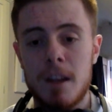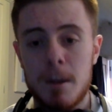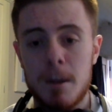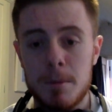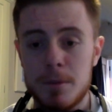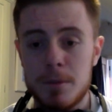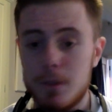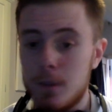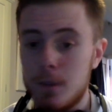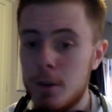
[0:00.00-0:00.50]

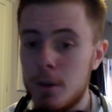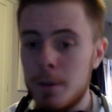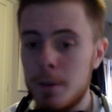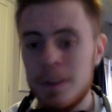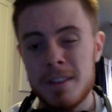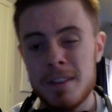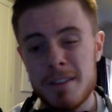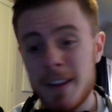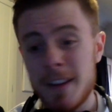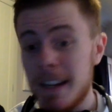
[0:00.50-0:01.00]
So the comment
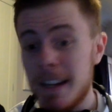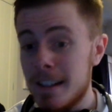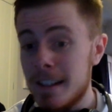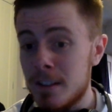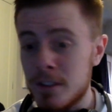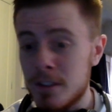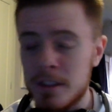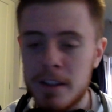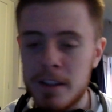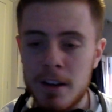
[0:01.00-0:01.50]
is invalid
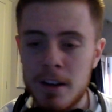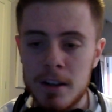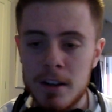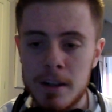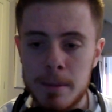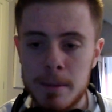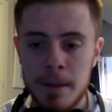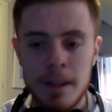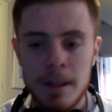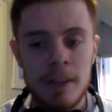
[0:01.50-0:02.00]
because he said
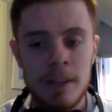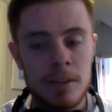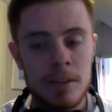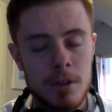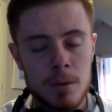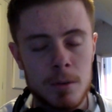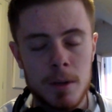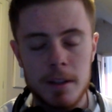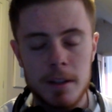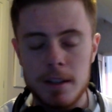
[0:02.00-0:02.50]
RIP, it's
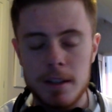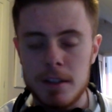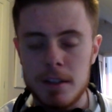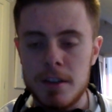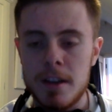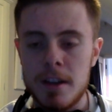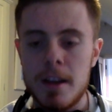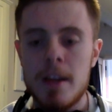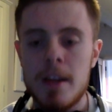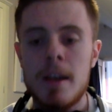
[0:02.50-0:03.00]
not quite dead
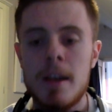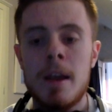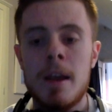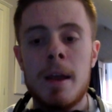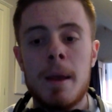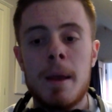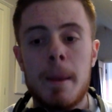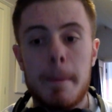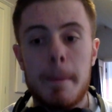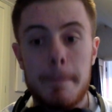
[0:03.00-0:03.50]
yet.
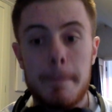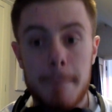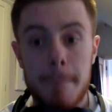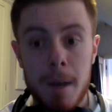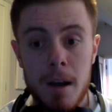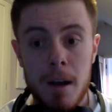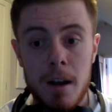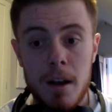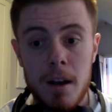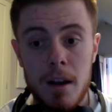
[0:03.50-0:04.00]

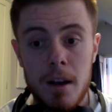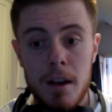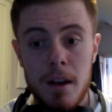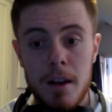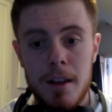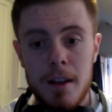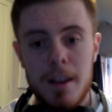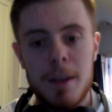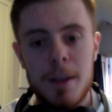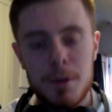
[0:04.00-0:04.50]
But
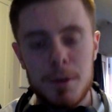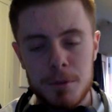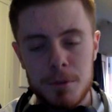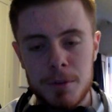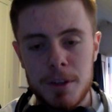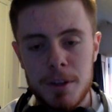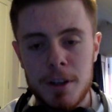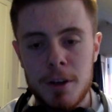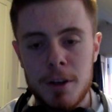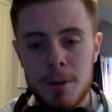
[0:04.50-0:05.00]
it was a
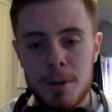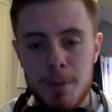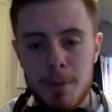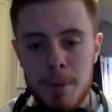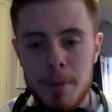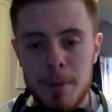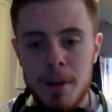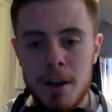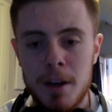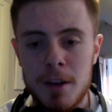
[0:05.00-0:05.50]
funny comment,
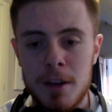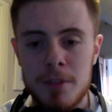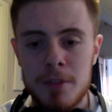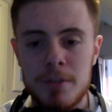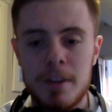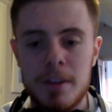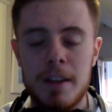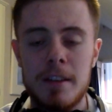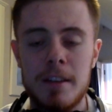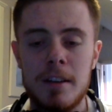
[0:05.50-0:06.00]
made me laugh.
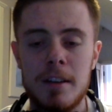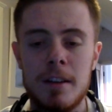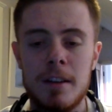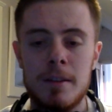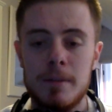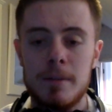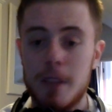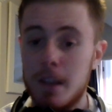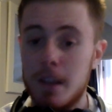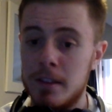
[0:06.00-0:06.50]
And
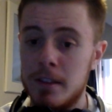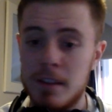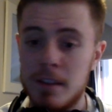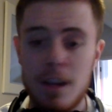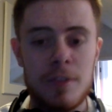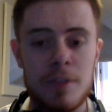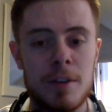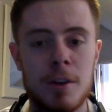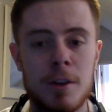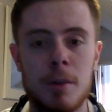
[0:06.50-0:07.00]
that is
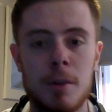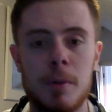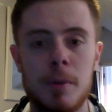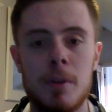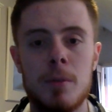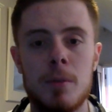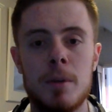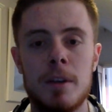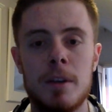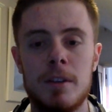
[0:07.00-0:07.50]
definitely comment of
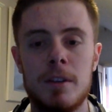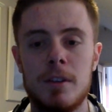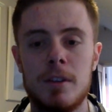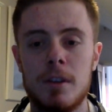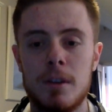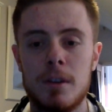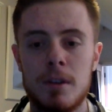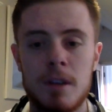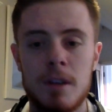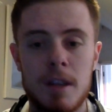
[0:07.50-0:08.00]
the week.
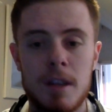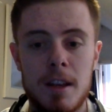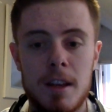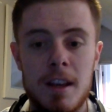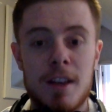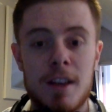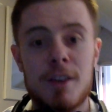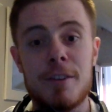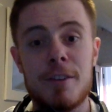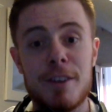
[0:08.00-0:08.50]
So
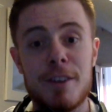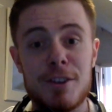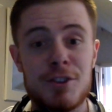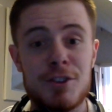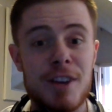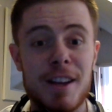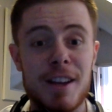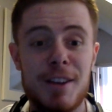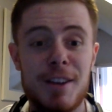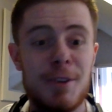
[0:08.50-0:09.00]
congrats,
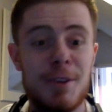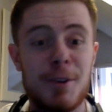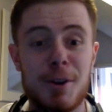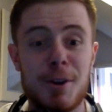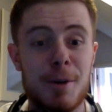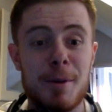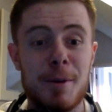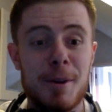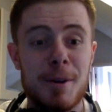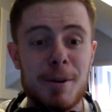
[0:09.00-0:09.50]
Jack, you got
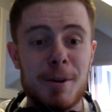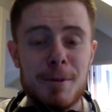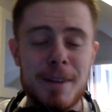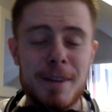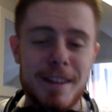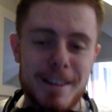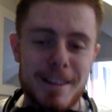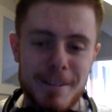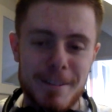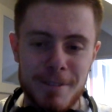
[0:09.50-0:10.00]
comment of the
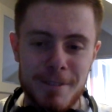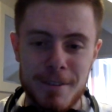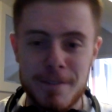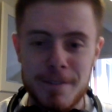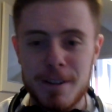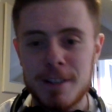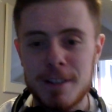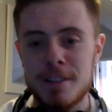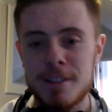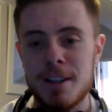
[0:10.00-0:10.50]
week for the
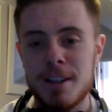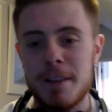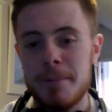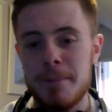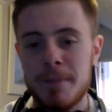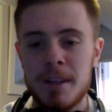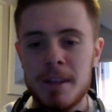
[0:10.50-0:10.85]
first time.